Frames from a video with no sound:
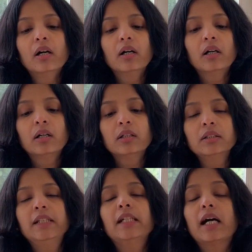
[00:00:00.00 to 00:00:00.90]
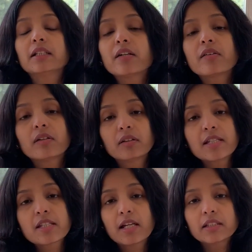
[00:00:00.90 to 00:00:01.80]
There's
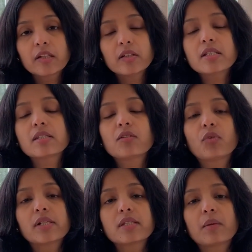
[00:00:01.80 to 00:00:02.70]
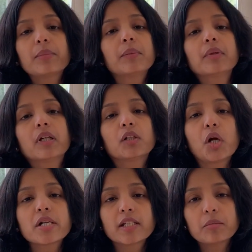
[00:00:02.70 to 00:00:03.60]
another reason why some people are
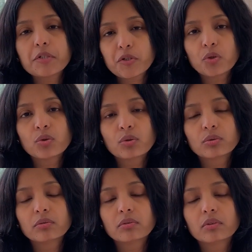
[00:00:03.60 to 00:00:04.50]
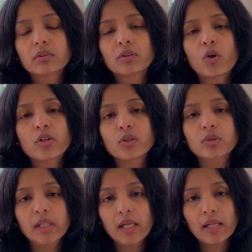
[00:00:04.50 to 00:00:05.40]
not able to go or do
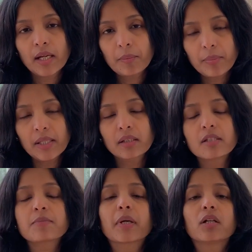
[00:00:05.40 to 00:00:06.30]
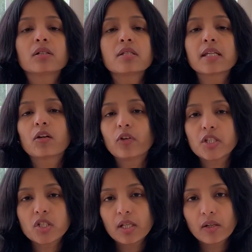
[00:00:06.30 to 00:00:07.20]
the AIP is because they are
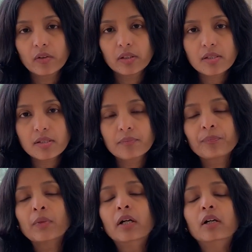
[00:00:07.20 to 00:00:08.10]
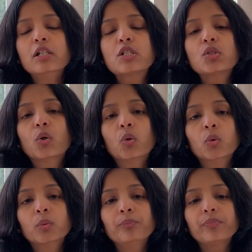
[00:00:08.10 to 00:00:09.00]
vegetarians.
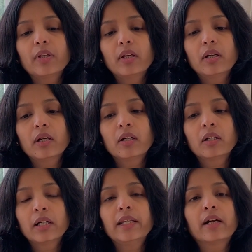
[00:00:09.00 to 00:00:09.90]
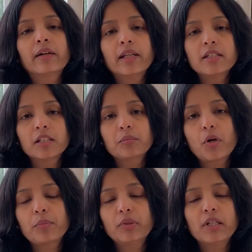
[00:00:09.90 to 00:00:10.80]
So in our Indian
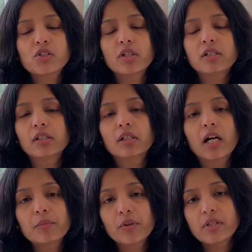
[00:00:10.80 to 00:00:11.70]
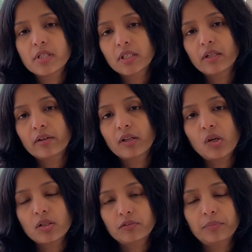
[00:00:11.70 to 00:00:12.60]
population, Indian community, there are a
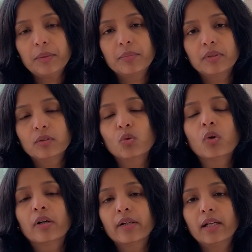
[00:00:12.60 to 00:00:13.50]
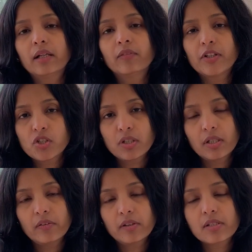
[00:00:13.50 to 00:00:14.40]
lot of people who are
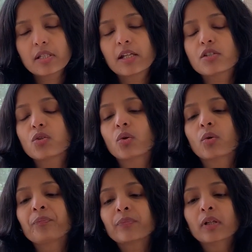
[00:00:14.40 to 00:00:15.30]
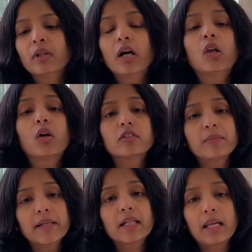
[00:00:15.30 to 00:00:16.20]
vegetarians, and so a lot of
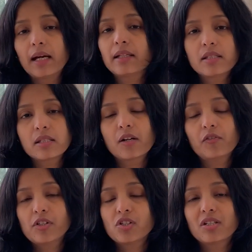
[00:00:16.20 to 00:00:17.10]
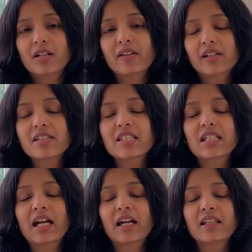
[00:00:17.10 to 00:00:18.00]
my clients are vegetarians,
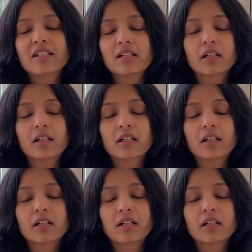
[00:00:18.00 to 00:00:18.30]
and